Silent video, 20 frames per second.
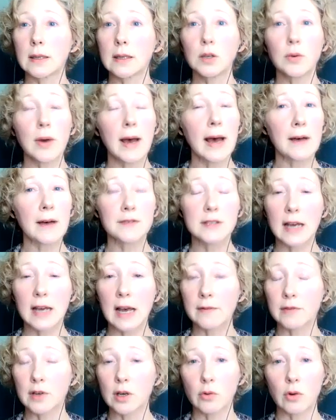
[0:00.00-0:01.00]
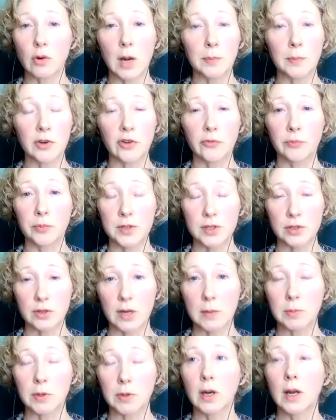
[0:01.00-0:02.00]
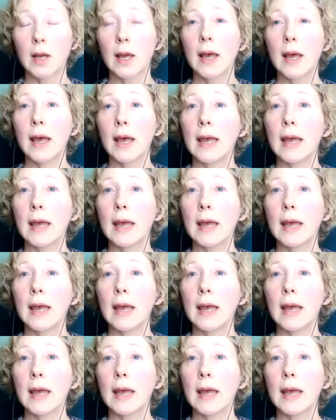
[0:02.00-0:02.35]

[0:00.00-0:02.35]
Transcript: you have to have a cooperative prescriber.